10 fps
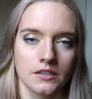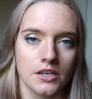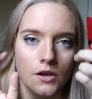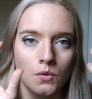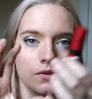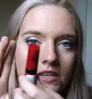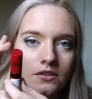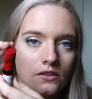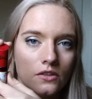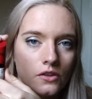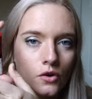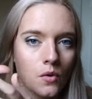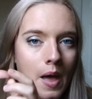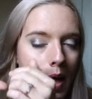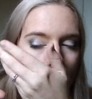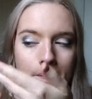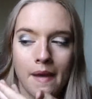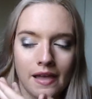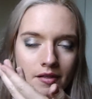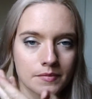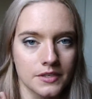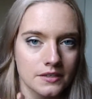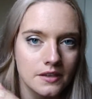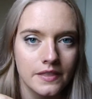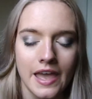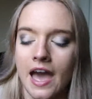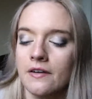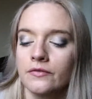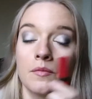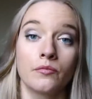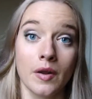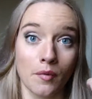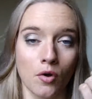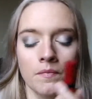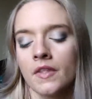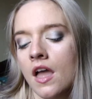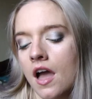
You know, these are the little matte lipsticks that they have from Rimmel